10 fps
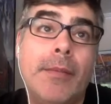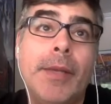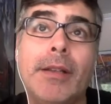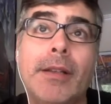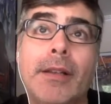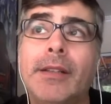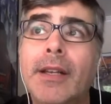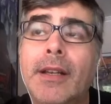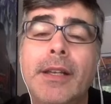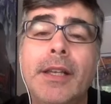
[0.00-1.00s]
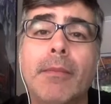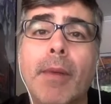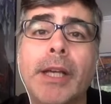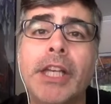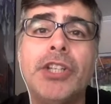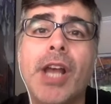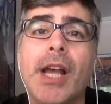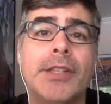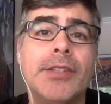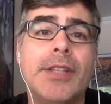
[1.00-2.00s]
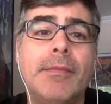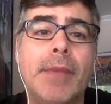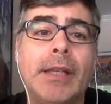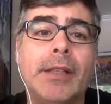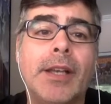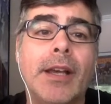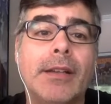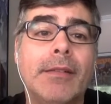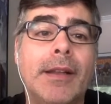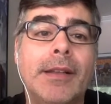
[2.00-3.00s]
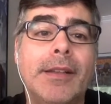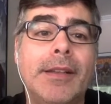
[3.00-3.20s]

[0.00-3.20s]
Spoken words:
I mean, like, Monkey Shines didn't make the cut, and